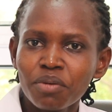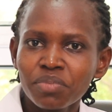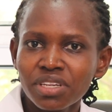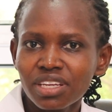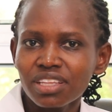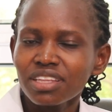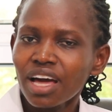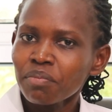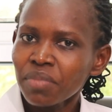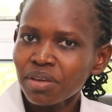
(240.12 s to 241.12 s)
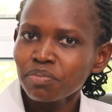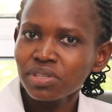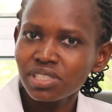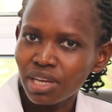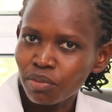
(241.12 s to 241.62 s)
meaning there may
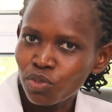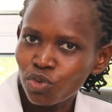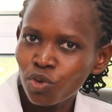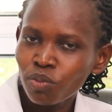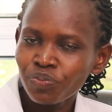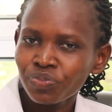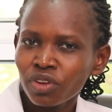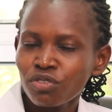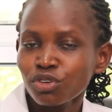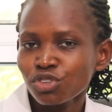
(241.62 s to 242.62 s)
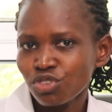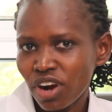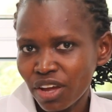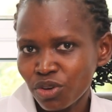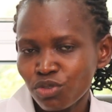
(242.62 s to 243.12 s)
be some room for
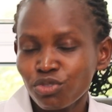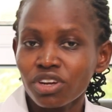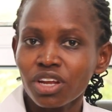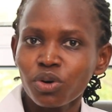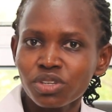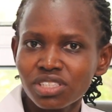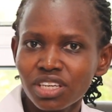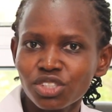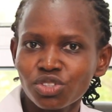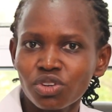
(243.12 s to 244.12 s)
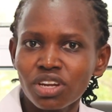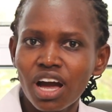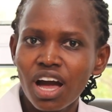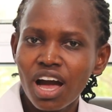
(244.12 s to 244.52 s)
trial, for negotiation.